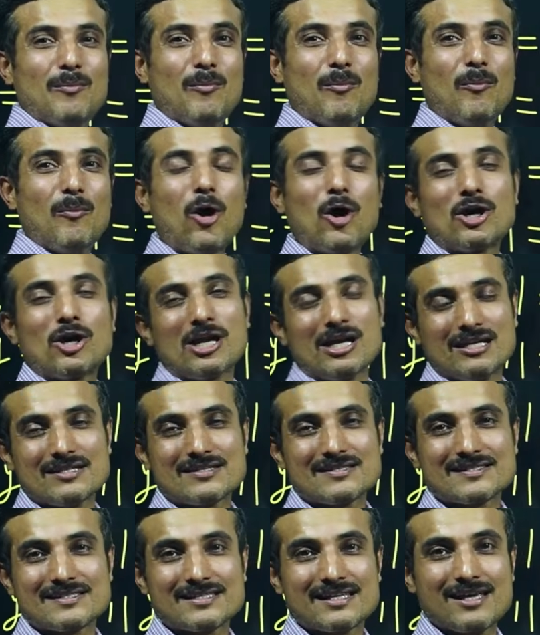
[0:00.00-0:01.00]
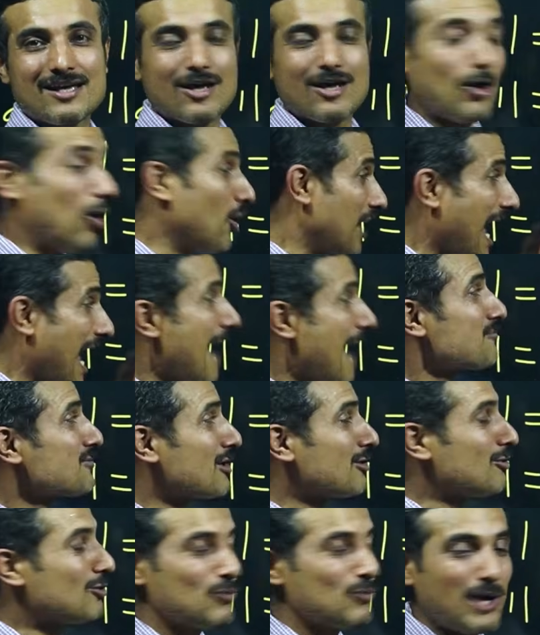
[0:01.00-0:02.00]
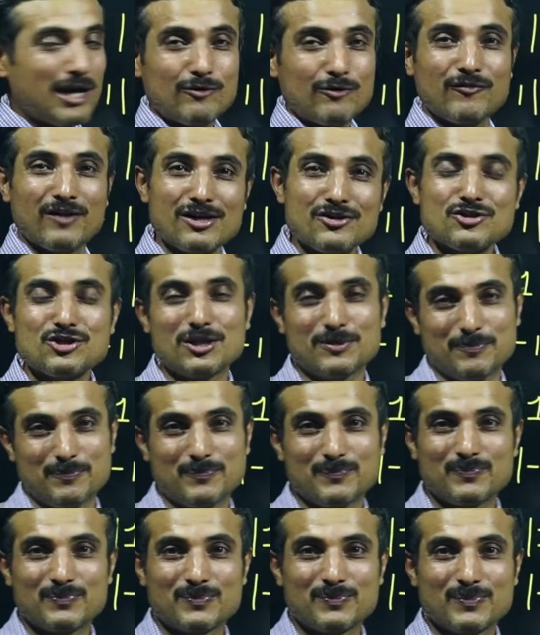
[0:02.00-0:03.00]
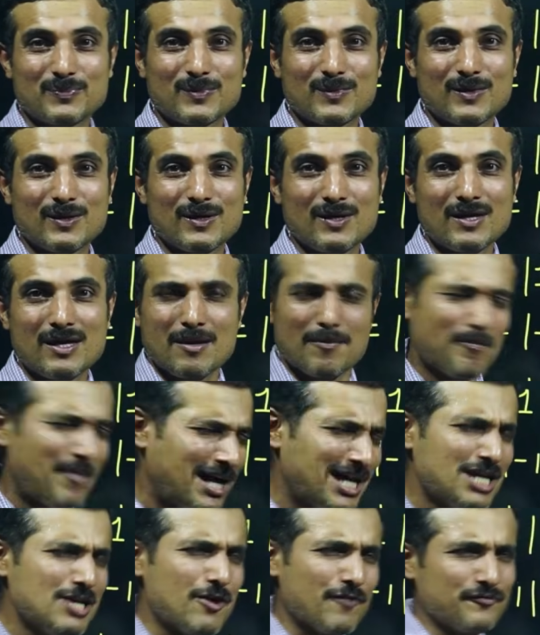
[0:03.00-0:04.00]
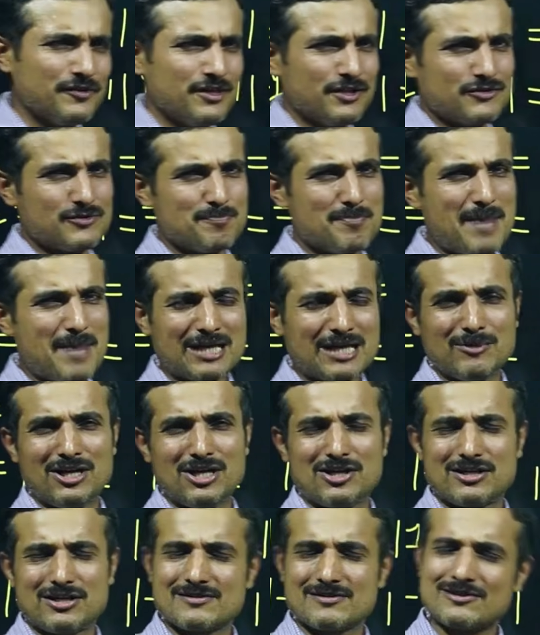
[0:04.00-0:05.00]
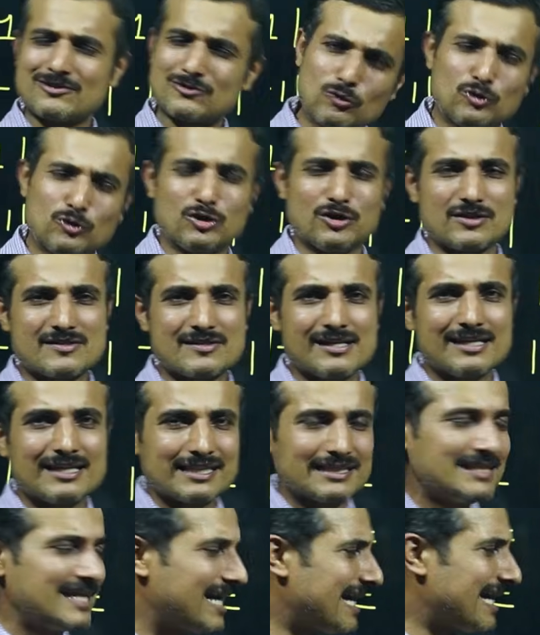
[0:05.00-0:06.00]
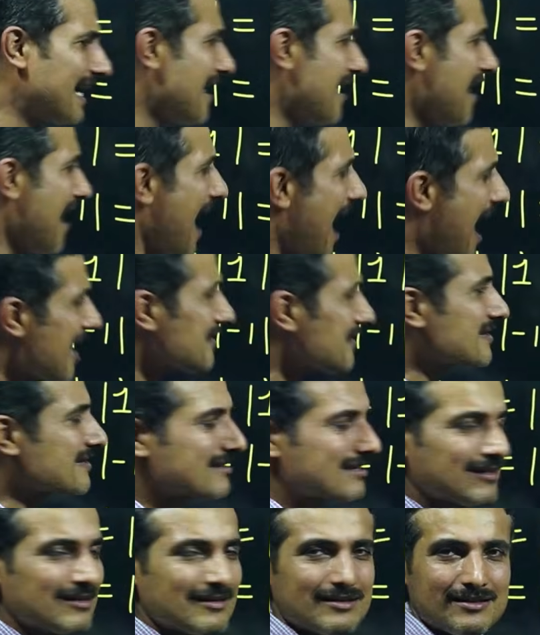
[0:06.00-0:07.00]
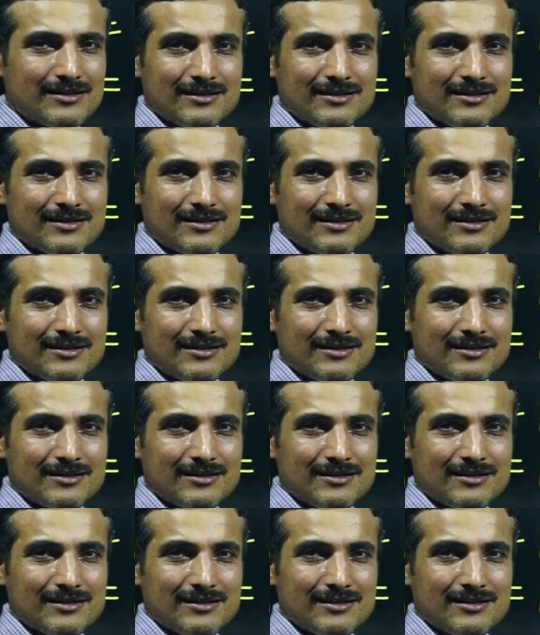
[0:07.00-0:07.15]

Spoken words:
modulus or absolute value function. Many of those mathematics students, they ask